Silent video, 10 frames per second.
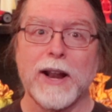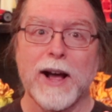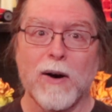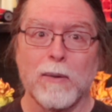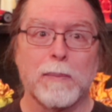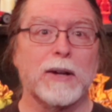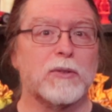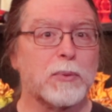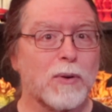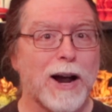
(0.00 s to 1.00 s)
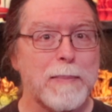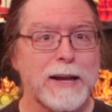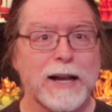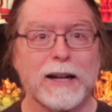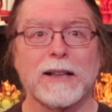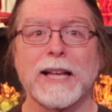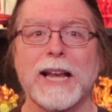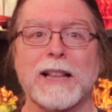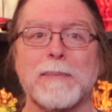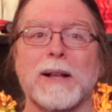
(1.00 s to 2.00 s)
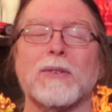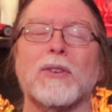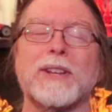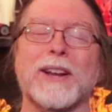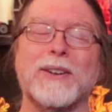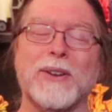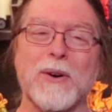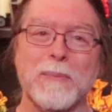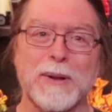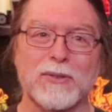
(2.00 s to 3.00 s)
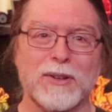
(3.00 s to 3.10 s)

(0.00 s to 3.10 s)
now by subscribing and clicking the bell so you don't miss